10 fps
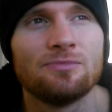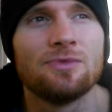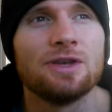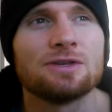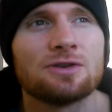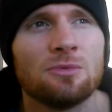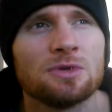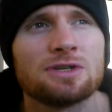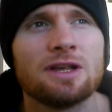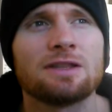it's
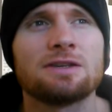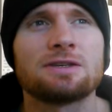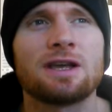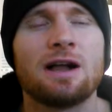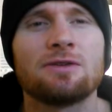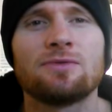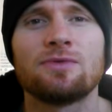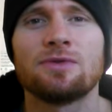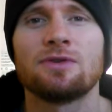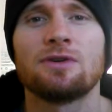almost like this kind
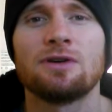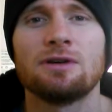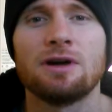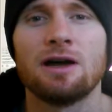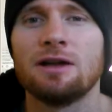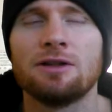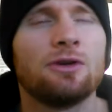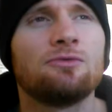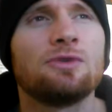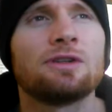of, I
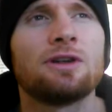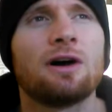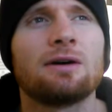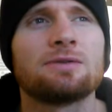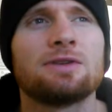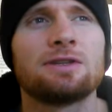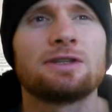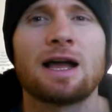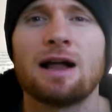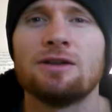don't really know how to
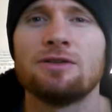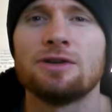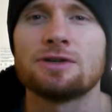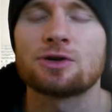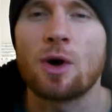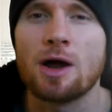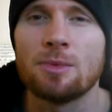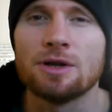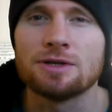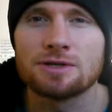describe
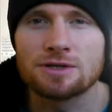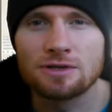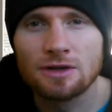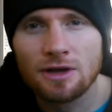it. It's